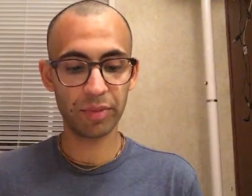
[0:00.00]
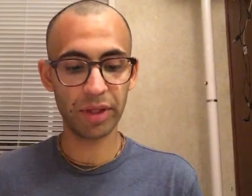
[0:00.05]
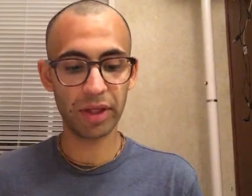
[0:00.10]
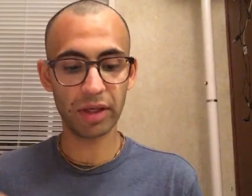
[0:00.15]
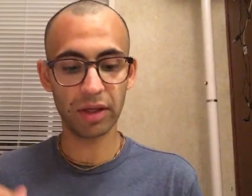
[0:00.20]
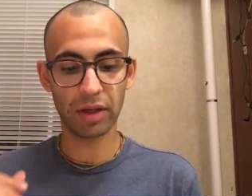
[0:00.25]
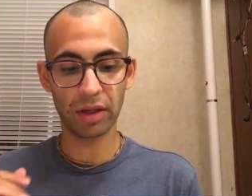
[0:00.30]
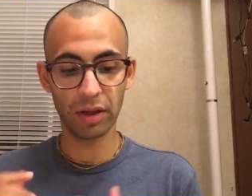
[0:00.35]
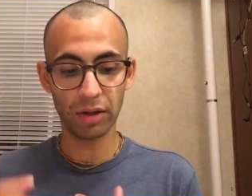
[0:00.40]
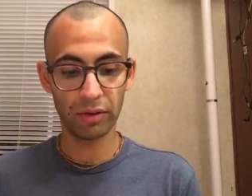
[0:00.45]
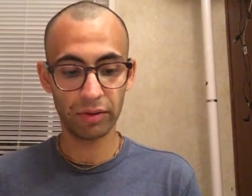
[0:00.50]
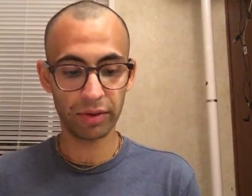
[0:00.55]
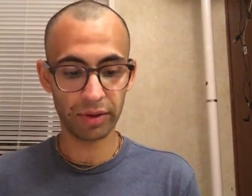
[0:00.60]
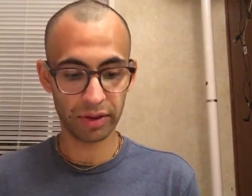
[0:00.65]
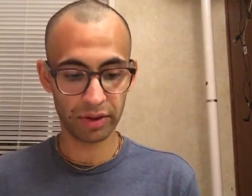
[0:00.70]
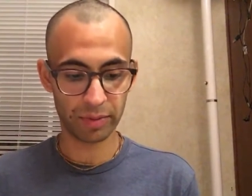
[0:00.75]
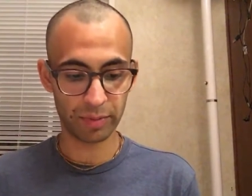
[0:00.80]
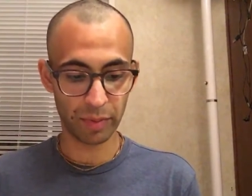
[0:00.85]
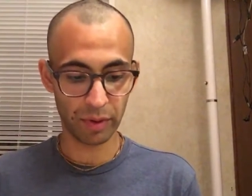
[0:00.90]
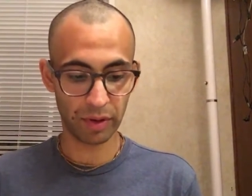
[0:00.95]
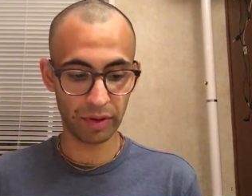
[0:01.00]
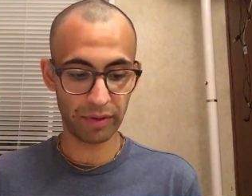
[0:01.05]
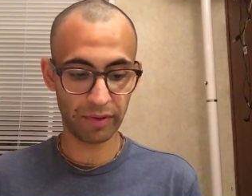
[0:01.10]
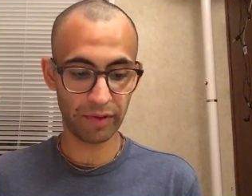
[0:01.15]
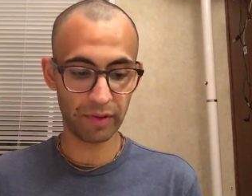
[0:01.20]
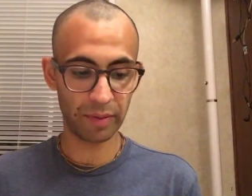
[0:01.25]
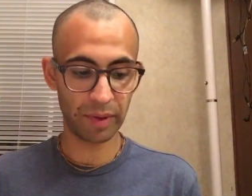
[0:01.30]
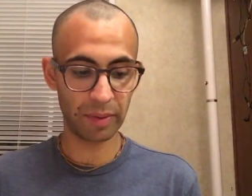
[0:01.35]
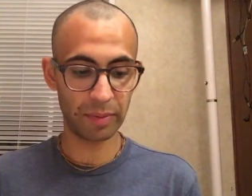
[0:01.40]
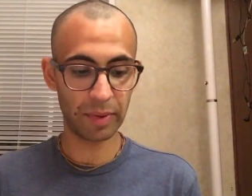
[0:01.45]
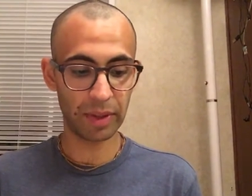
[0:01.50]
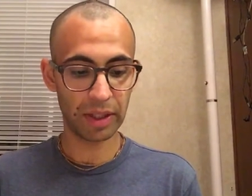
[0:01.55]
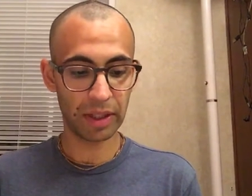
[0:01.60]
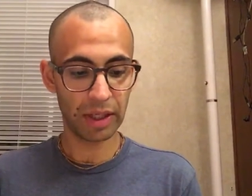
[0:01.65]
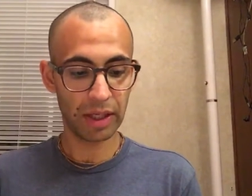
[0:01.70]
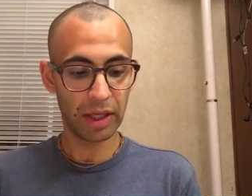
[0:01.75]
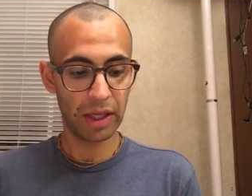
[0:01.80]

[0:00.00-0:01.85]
be a glorious birth for me. But